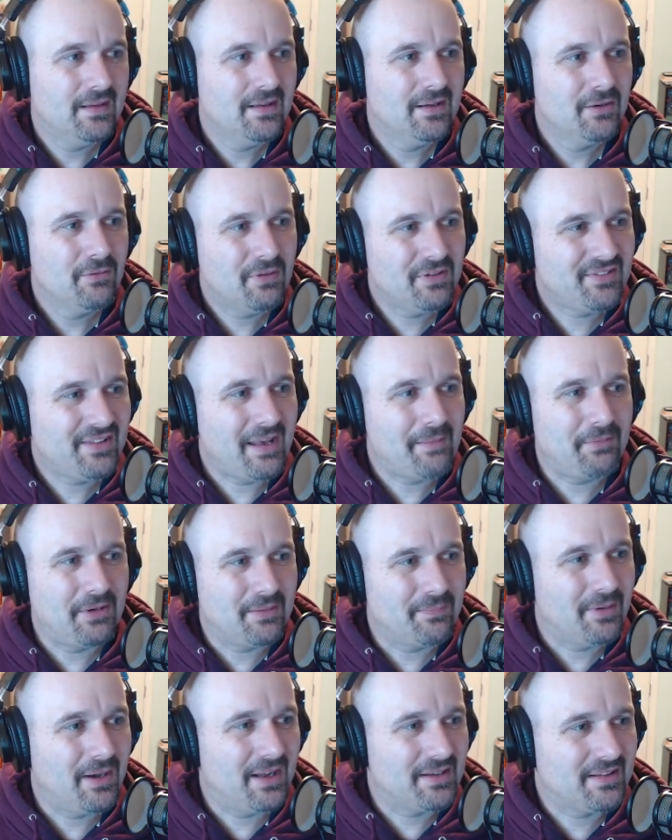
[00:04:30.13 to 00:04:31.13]
What's
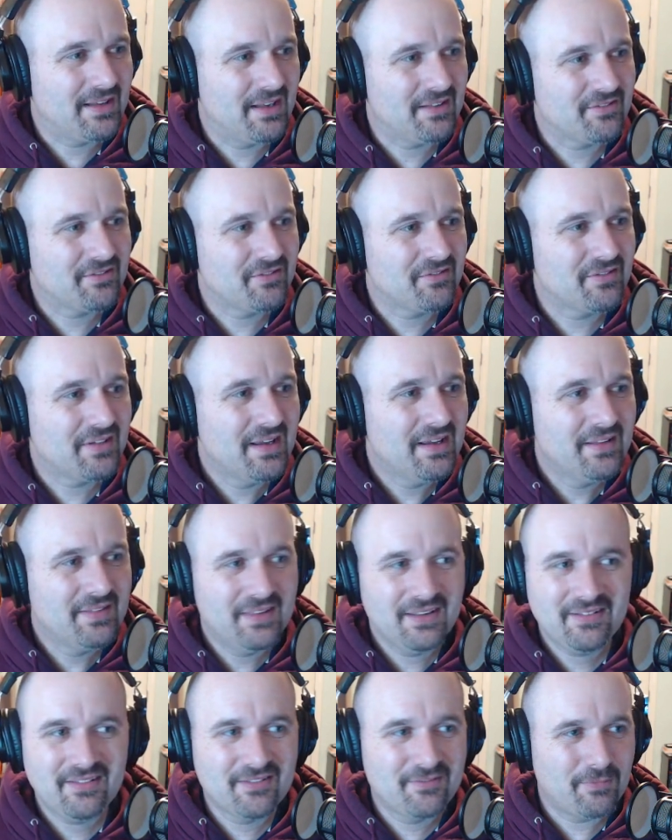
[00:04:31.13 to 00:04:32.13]
happening, podcasters?
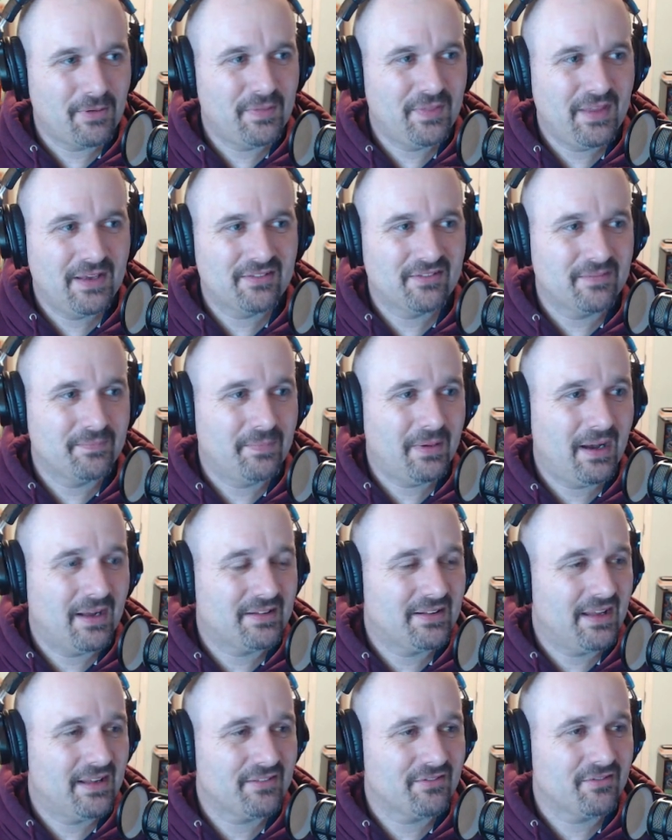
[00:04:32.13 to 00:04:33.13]
This is 1000
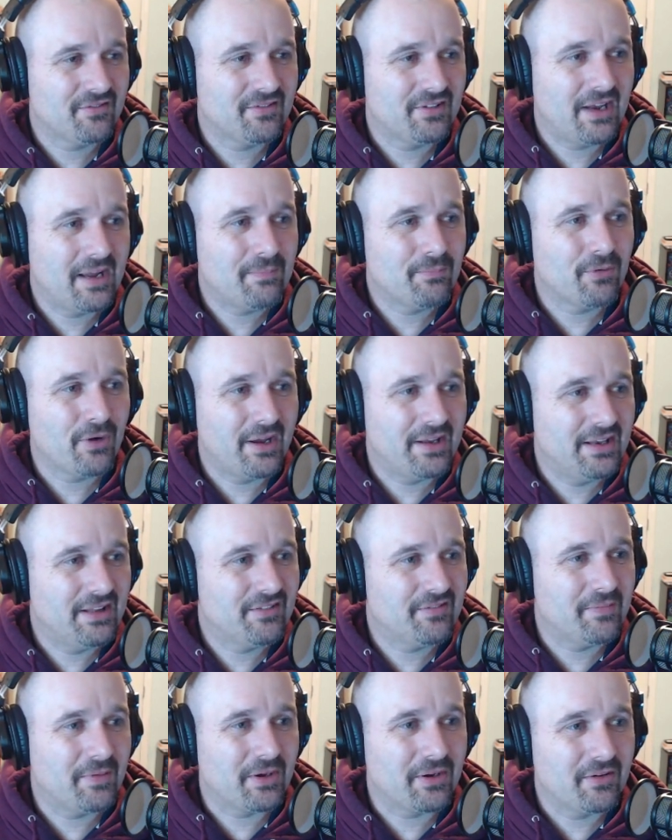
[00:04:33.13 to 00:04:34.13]
Podcasters, and I'm Brian
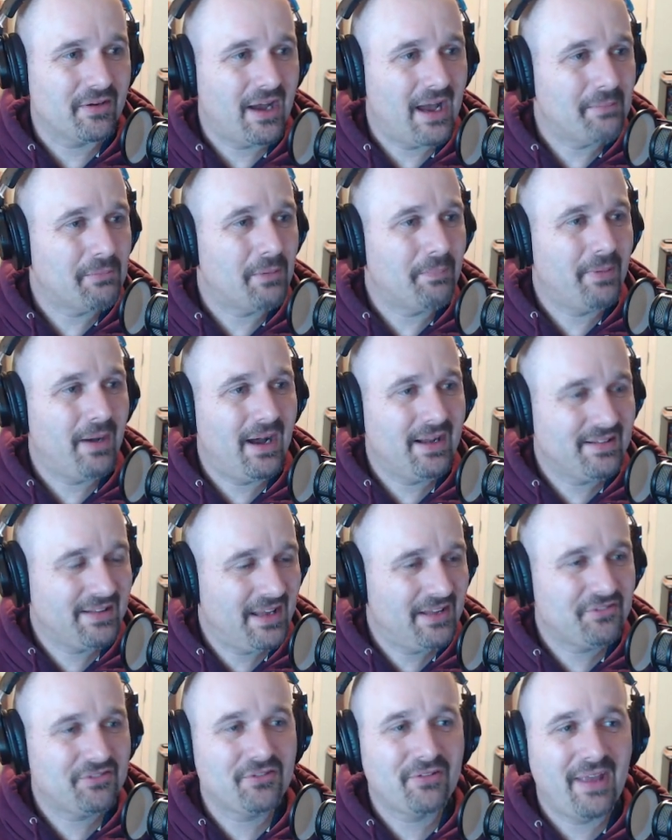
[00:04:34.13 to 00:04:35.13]
Ensminger. I'm a
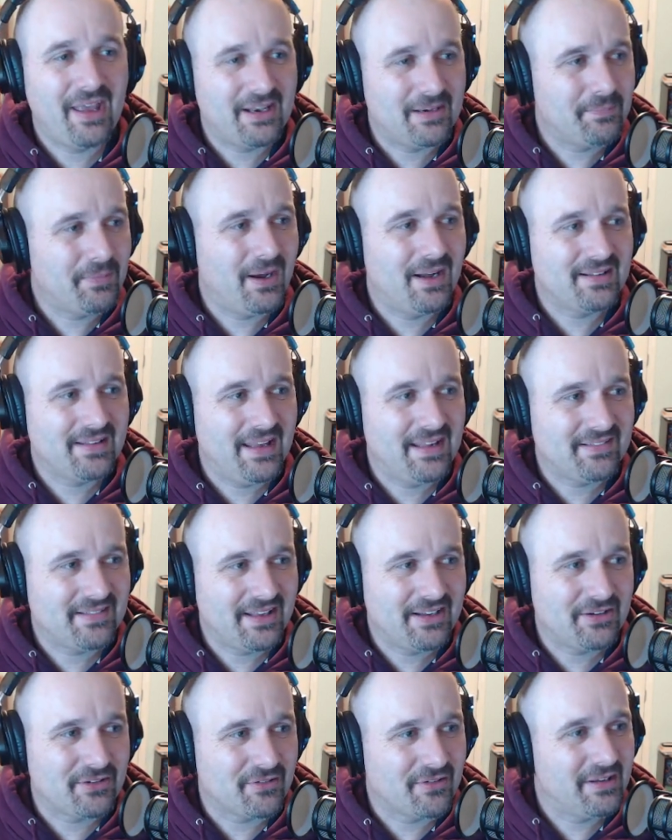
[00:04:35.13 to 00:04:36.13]
podcaster and a podcast
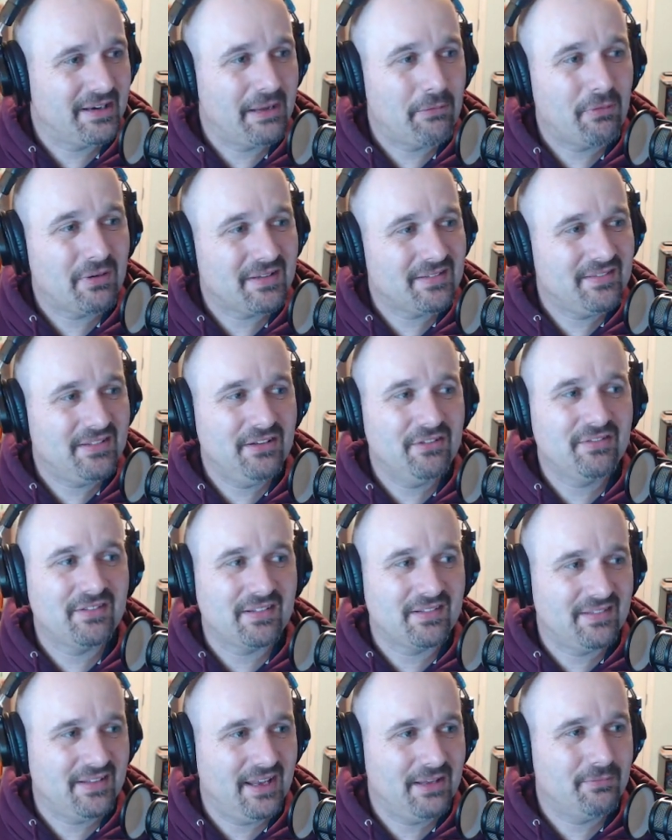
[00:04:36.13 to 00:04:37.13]
editor, and I want to see you
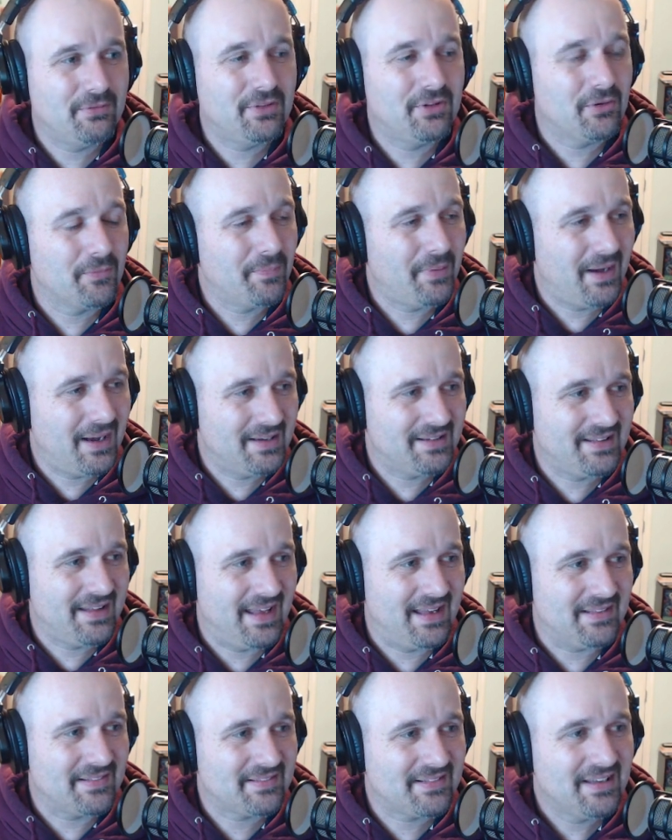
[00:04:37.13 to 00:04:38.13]
succeed with your
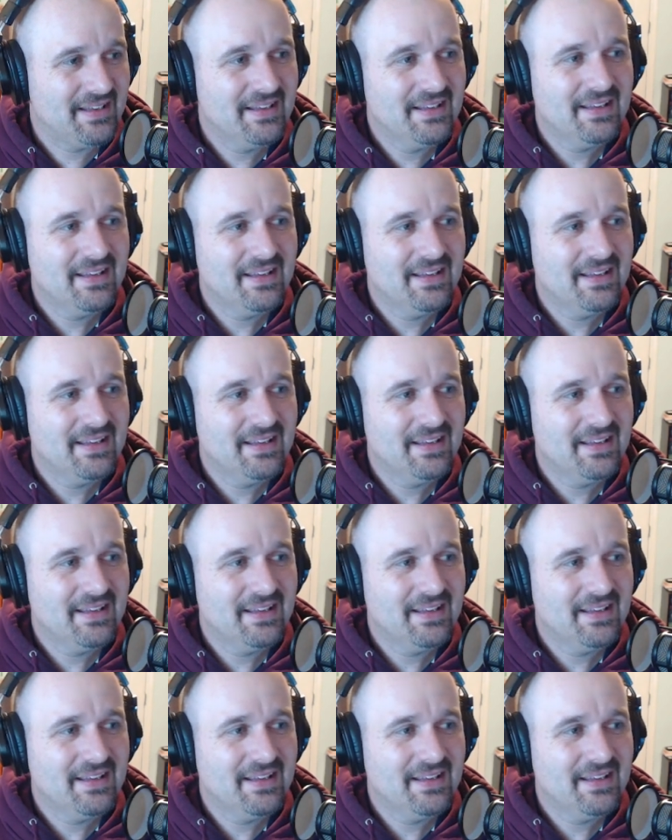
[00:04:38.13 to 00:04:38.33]
podcast.